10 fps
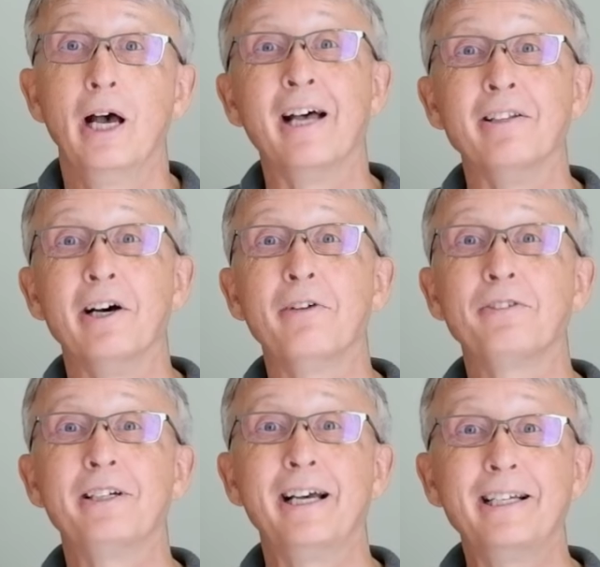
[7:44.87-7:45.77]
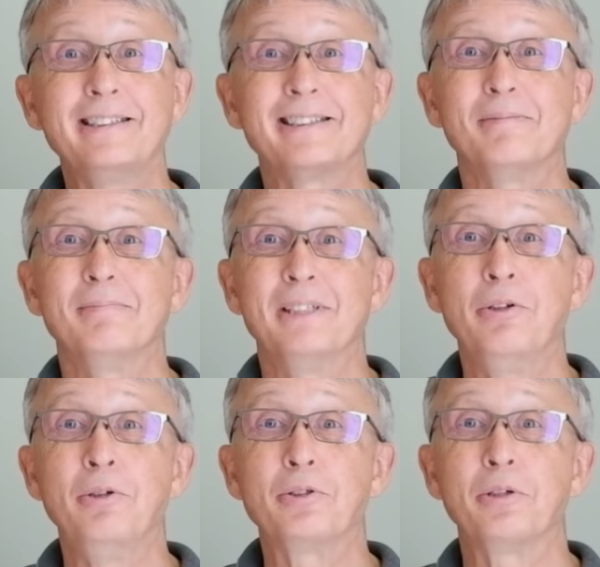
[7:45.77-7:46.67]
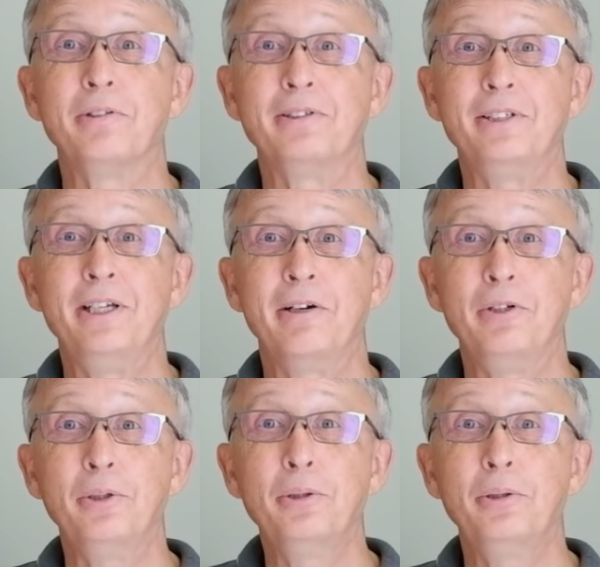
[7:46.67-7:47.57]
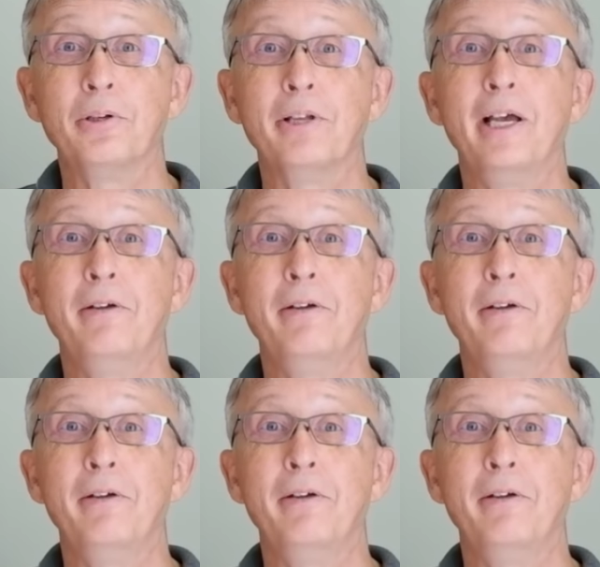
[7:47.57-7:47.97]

and after that, the use of the TRU on